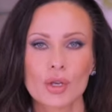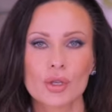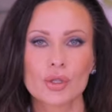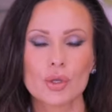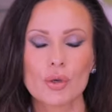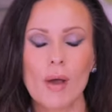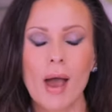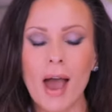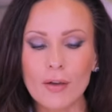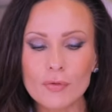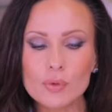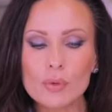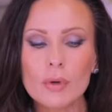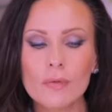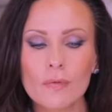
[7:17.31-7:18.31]
So you have
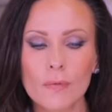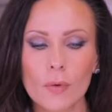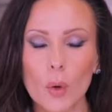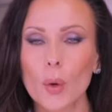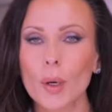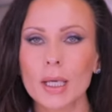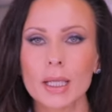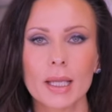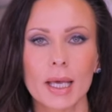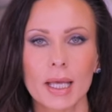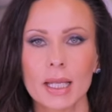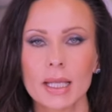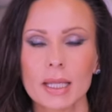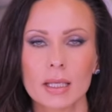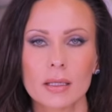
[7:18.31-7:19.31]
to avoid
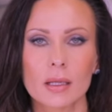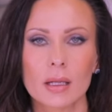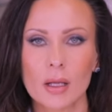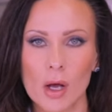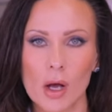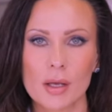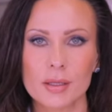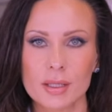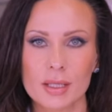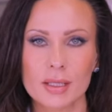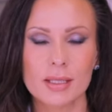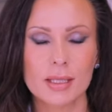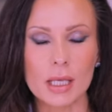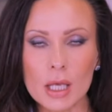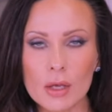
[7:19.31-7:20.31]
anything that
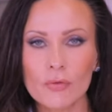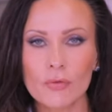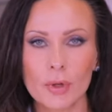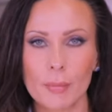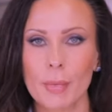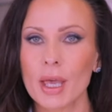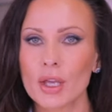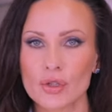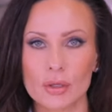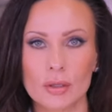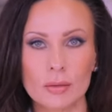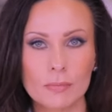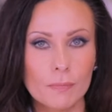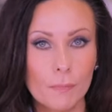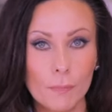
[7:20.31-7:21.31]
causes
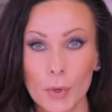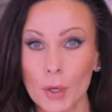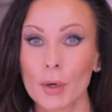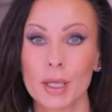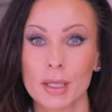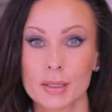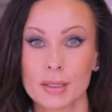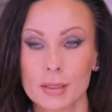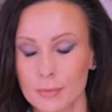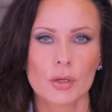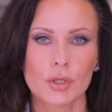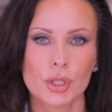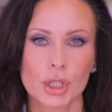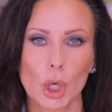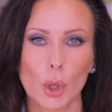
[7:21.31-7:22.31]
inflammation, period.
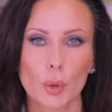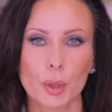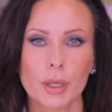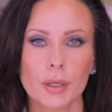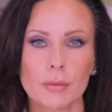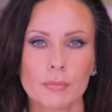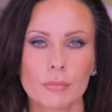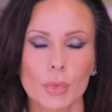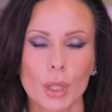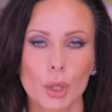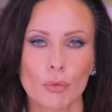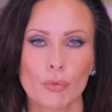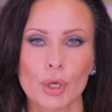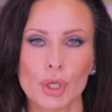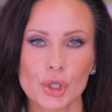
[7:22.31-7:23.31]

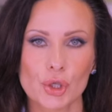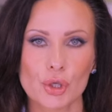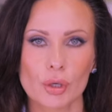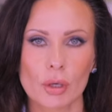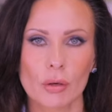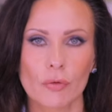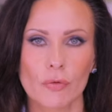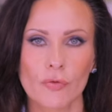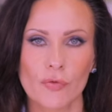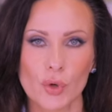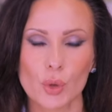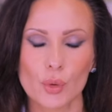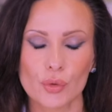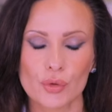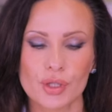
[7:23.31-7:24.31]
Sodium-rich
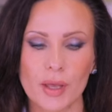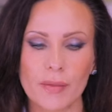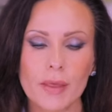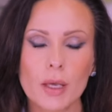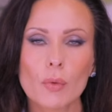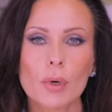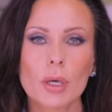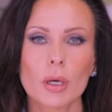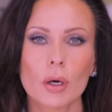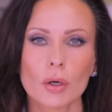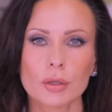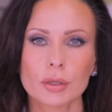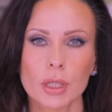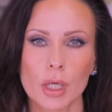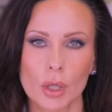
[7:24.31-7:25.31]
foods. I think we
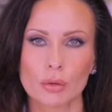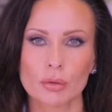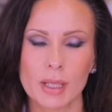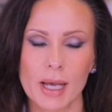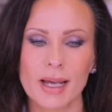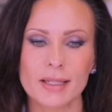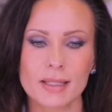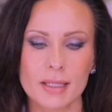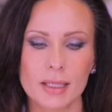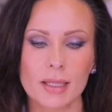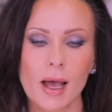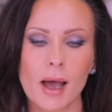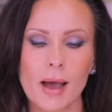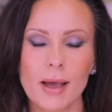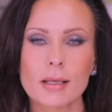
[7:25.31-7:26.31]
all know that
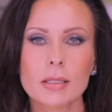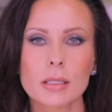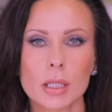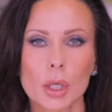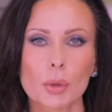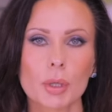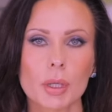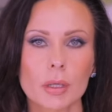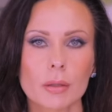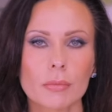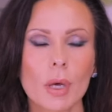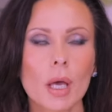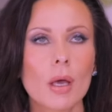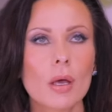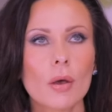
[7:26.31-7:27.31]
high
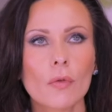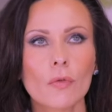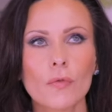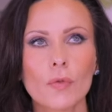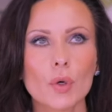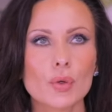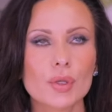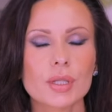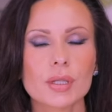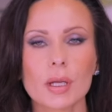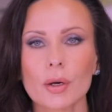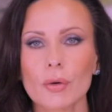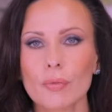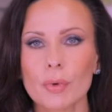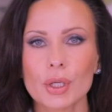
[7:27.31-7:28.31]
sodium foods
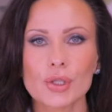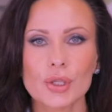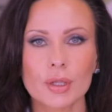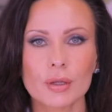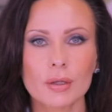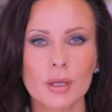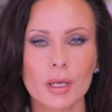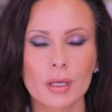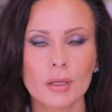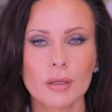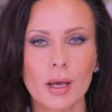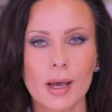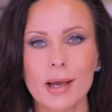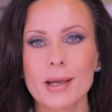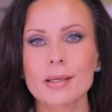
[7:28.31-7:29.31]
that are rich in
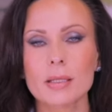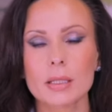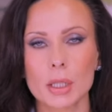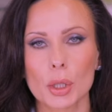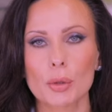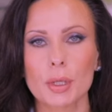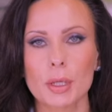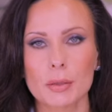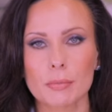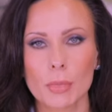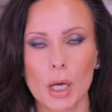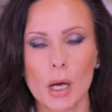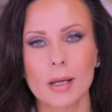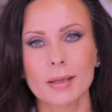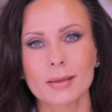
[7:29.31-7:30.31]
high sodium
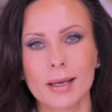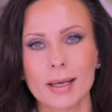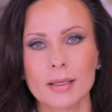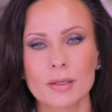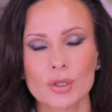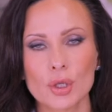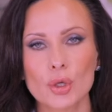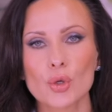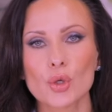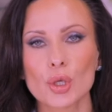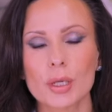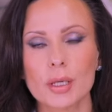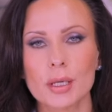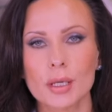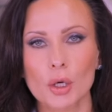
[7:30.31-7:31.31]
content
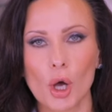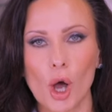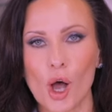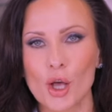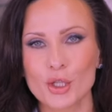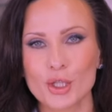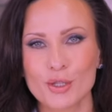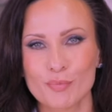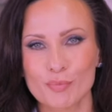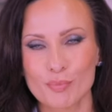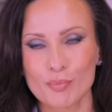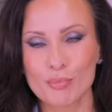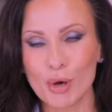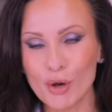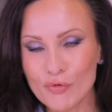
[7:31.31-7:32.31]
usually cause
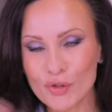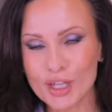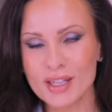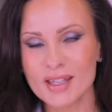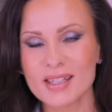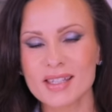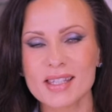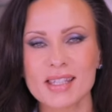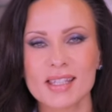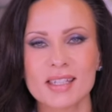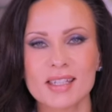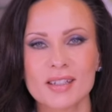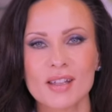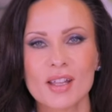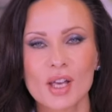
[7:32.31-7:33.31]
puffiness
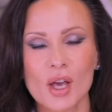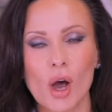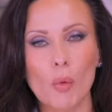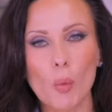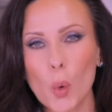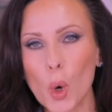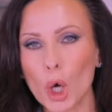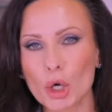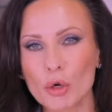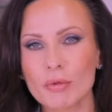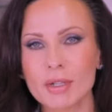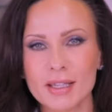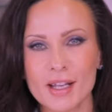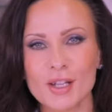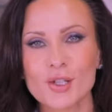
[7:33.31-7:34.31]
and water
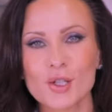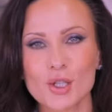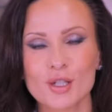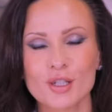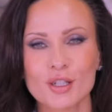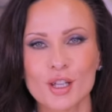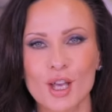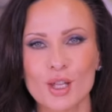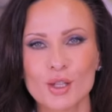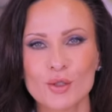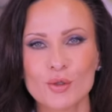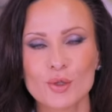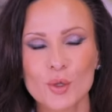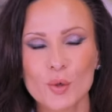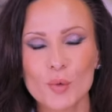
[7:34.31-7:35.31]
retention, and
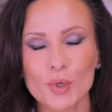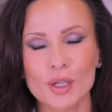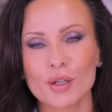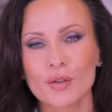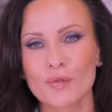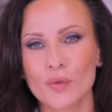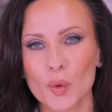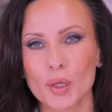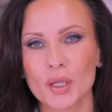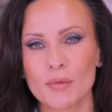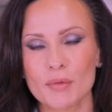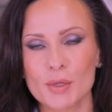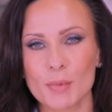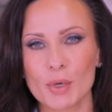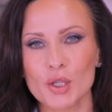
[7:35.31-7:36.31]
you do want to avoid them,
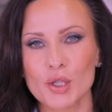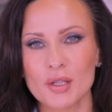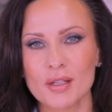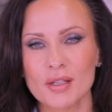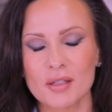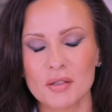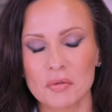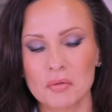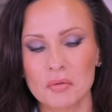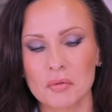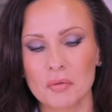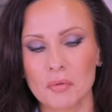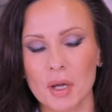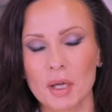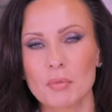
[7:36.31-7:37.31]
especially
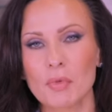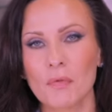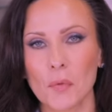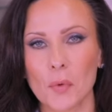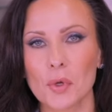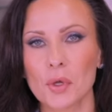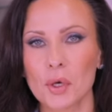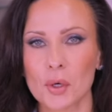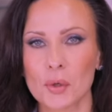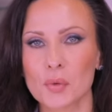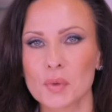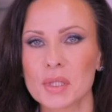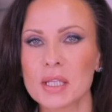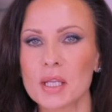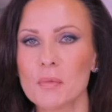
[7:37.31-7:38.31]
right before you go to
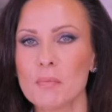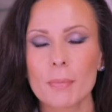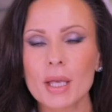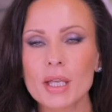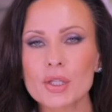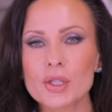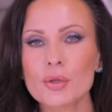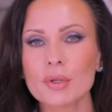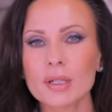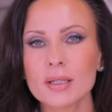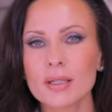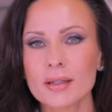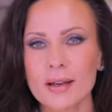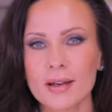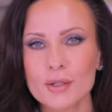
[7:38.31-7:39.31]
sleep, because during
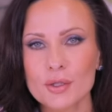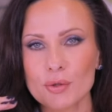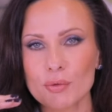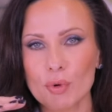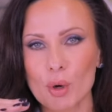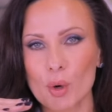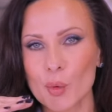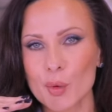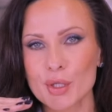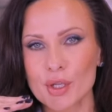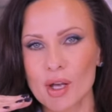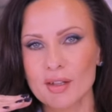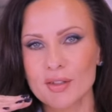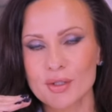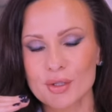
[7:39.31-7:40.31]
the night you're
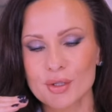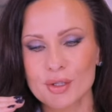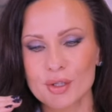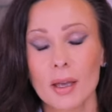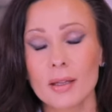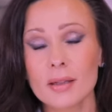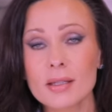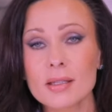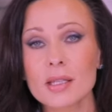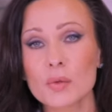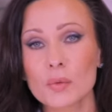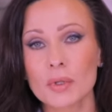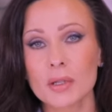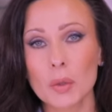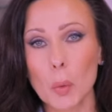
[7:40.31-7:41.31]
horizontal, and this is
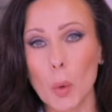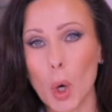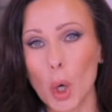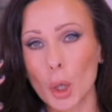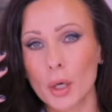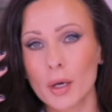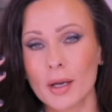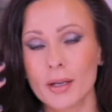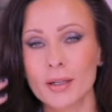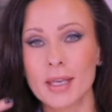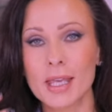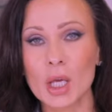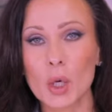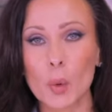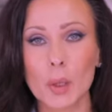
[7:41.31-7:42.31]
when the water kind of
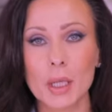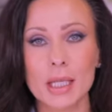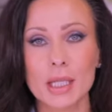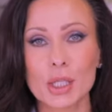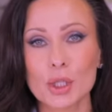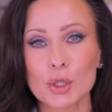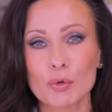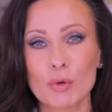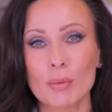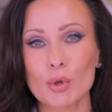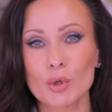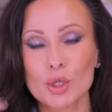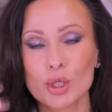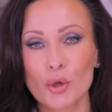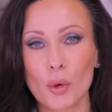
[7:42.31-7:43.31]
equally
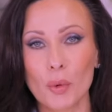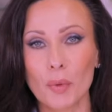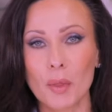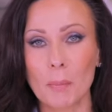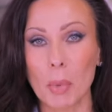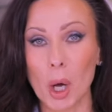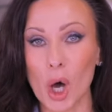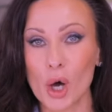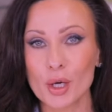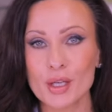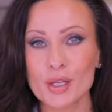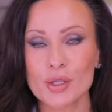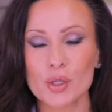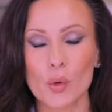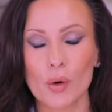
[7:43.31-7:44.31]
distributes through the
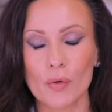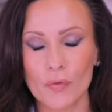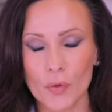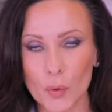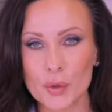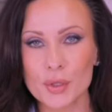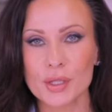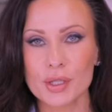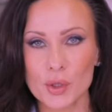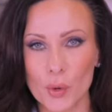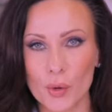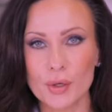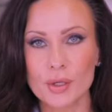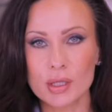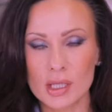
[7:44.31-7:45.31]
body, so of course it's
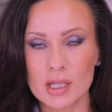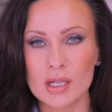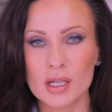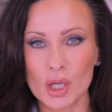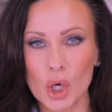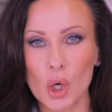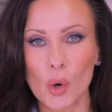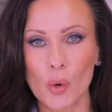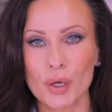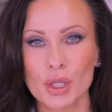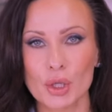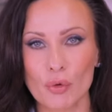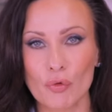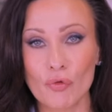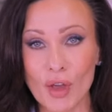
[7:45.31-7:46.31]
going to go
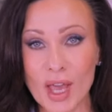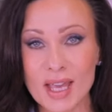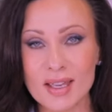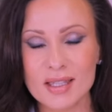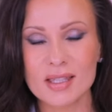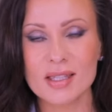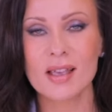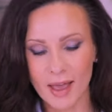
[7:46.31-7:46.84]
in your face,